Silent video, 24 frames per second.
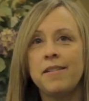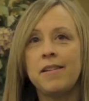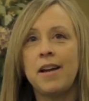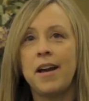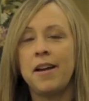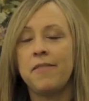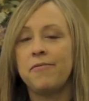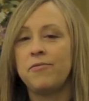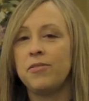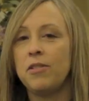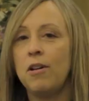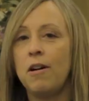
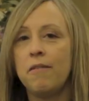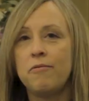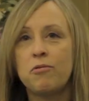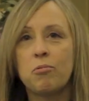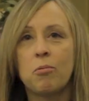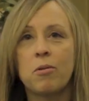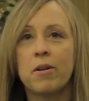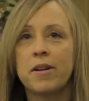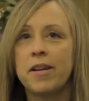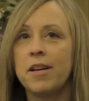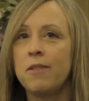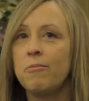I've loved
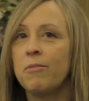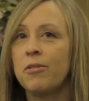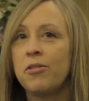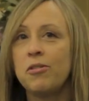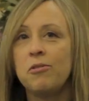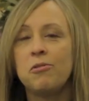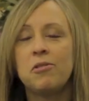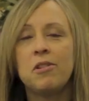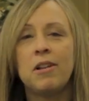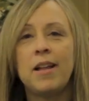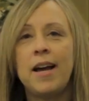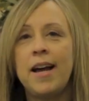working with
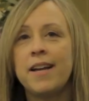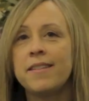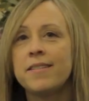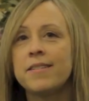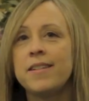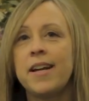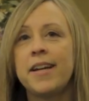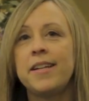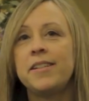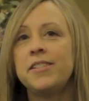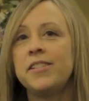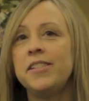you the last
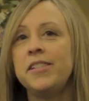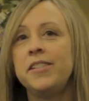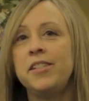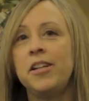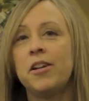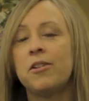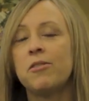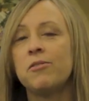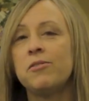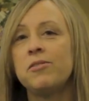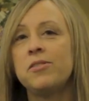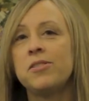19
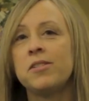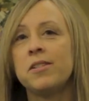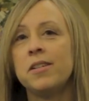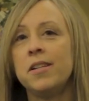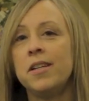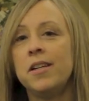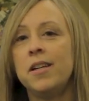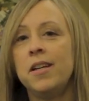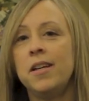years.